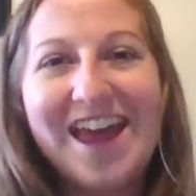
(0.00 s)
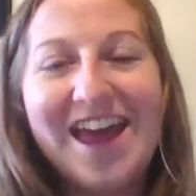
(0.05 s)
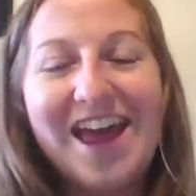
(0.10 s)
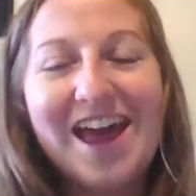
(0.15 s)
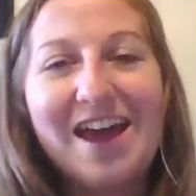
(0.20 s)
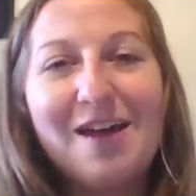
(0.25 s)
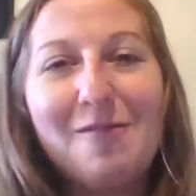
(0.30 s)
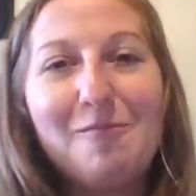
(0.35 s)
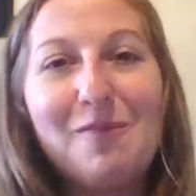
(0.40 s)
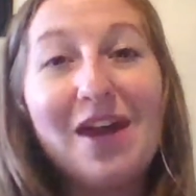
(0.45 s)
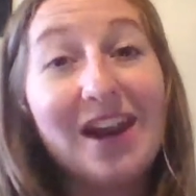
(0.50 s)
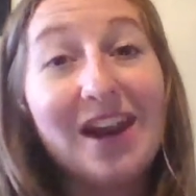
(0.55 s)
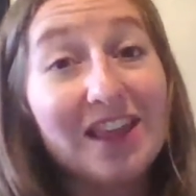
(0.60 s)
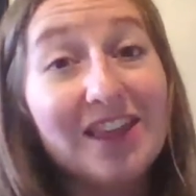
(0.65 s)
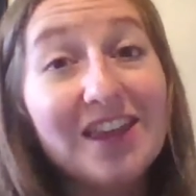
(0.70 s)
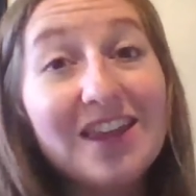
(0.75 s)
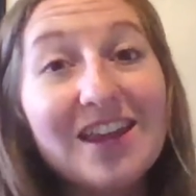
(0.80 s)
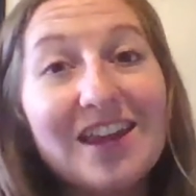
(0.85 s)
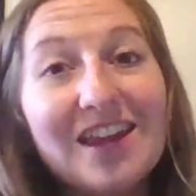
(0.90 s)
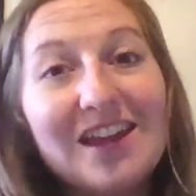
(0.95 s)
and I
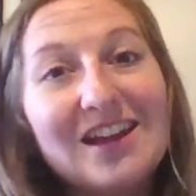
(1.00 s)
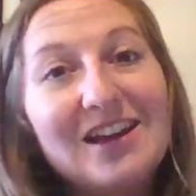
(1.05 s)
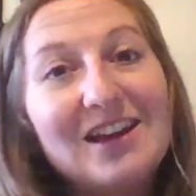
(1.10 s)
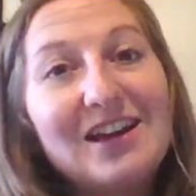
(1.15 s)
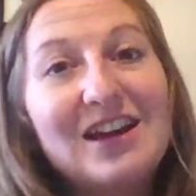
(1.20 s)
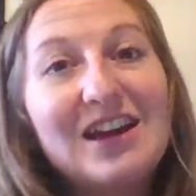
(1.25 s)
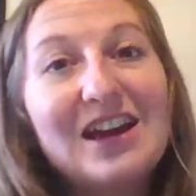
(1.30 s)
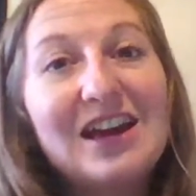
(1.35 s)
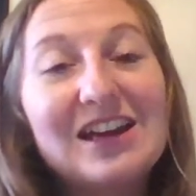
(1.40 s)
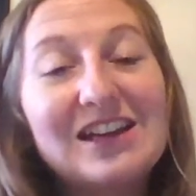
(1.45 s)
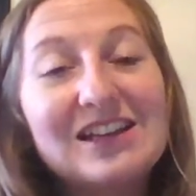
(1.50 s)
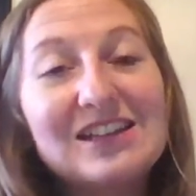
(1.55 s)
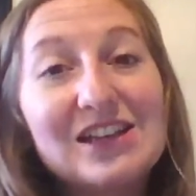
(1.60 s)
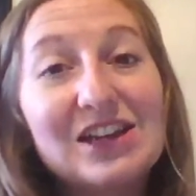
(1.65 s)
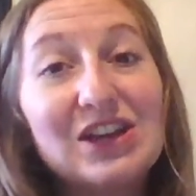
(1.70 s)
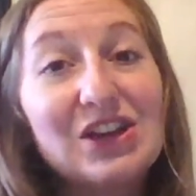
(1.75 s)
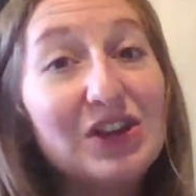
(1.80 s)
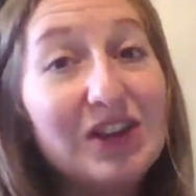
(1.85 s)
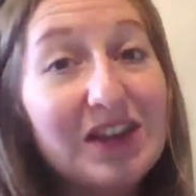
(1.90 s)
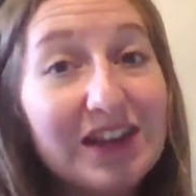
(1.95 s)
think it is
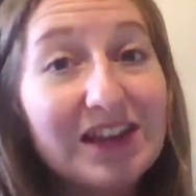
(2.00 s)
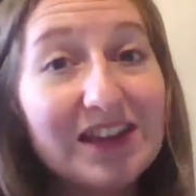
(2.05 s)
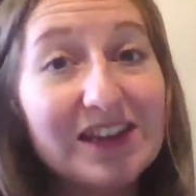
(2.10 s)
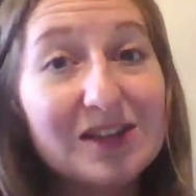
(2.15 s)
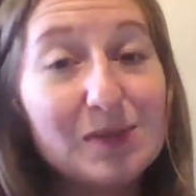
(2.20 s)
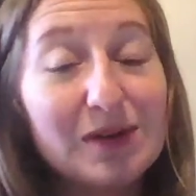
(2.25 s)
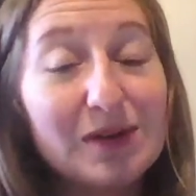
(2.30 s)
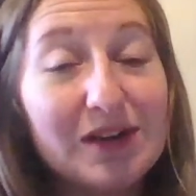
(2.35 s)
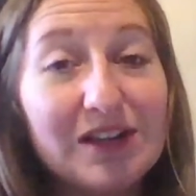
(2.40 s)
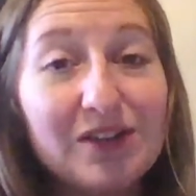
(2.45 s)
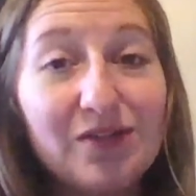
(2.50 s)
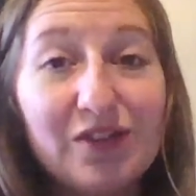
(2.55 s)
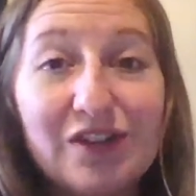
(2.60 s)
a unique experience